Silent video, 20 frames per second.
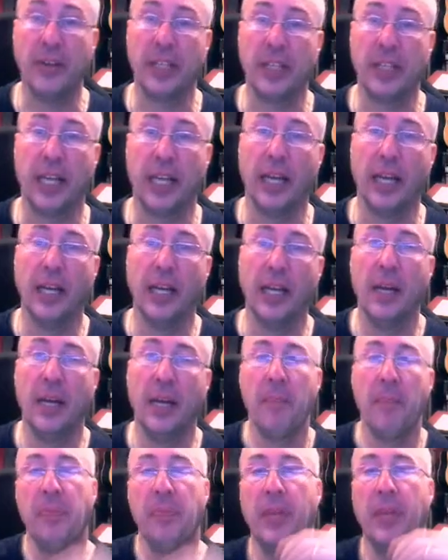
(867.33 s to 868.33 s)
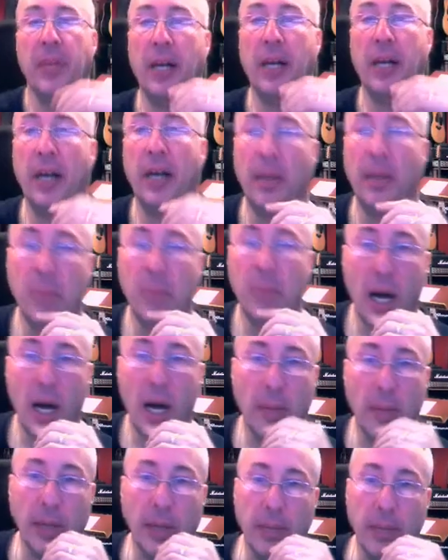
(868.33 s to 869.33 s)
it, I
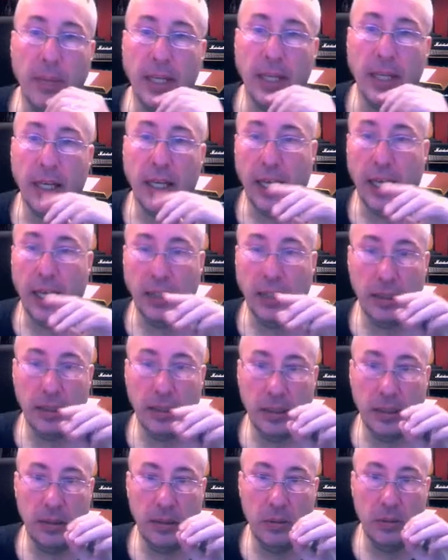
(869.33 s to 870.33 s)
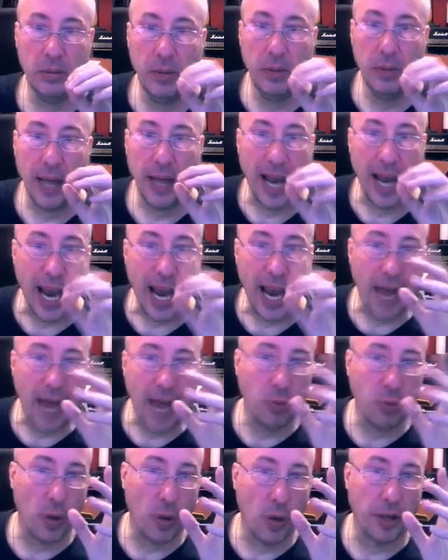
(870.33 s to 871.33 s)
might make a case to
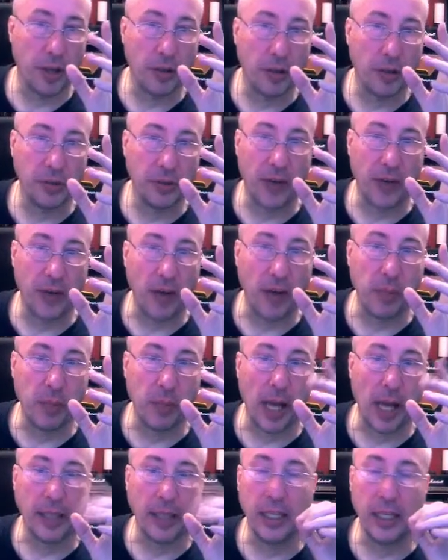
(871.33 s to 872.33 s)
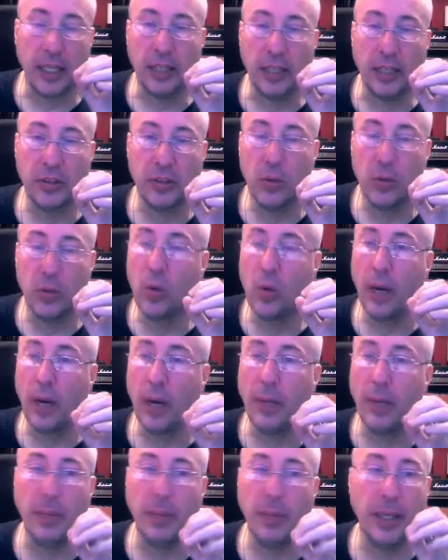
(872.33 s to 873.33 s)
add one of those 5 black keys, or I
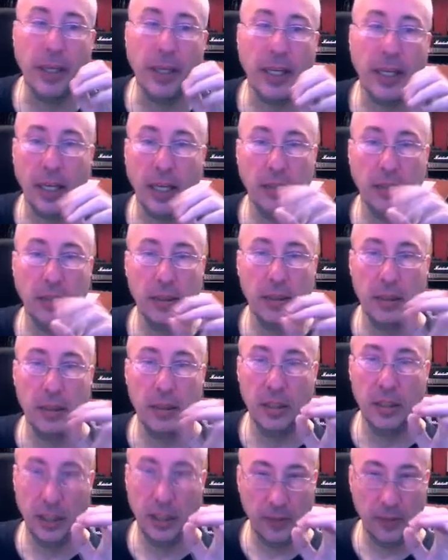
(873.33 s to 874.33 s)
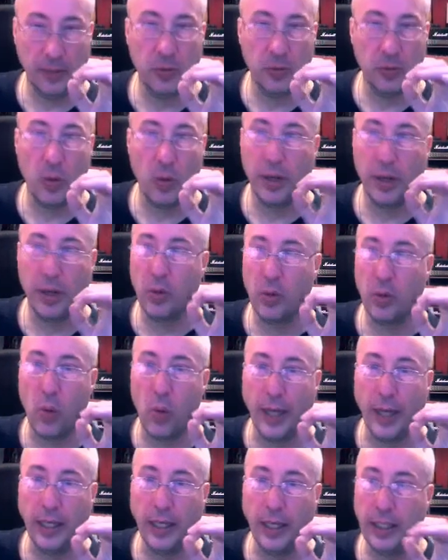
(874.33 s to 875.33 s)
might make a case to shift one of the
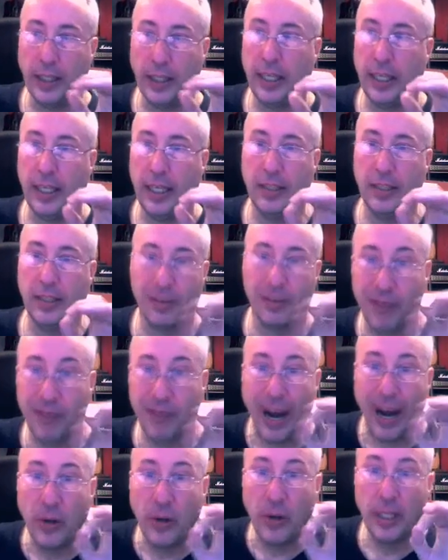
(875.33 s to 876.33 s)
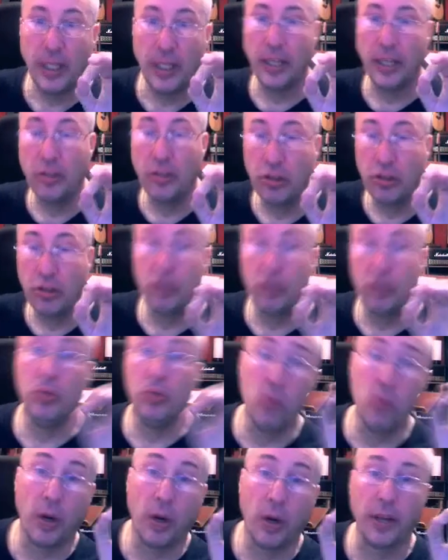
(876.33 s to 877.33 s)
white keys around it to
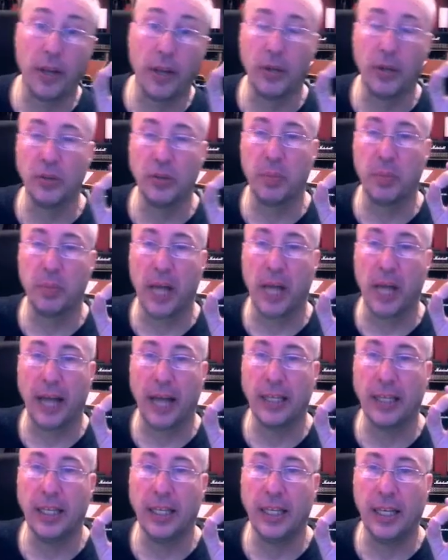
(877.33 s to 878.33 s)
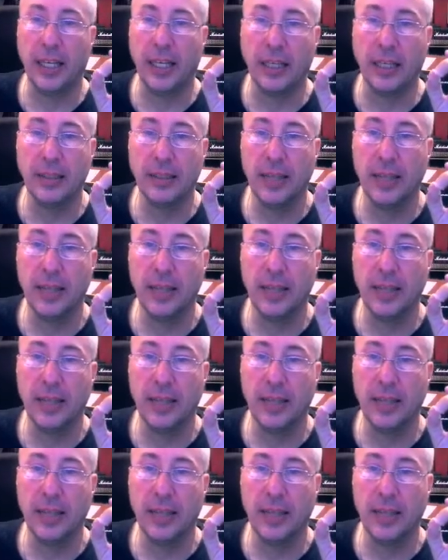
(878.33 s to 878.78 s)
one of those black keys.